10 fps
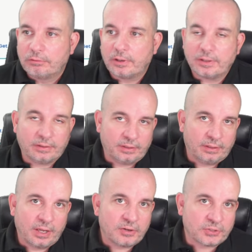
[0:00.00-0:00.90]
Right,
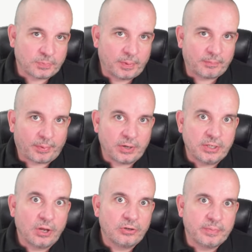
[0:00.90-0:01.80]
last but by
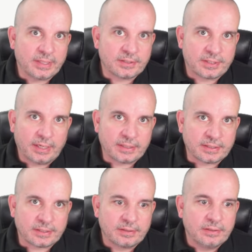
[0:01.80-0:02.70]
no means
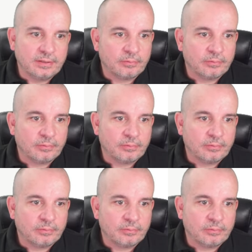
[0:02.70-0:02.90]
least,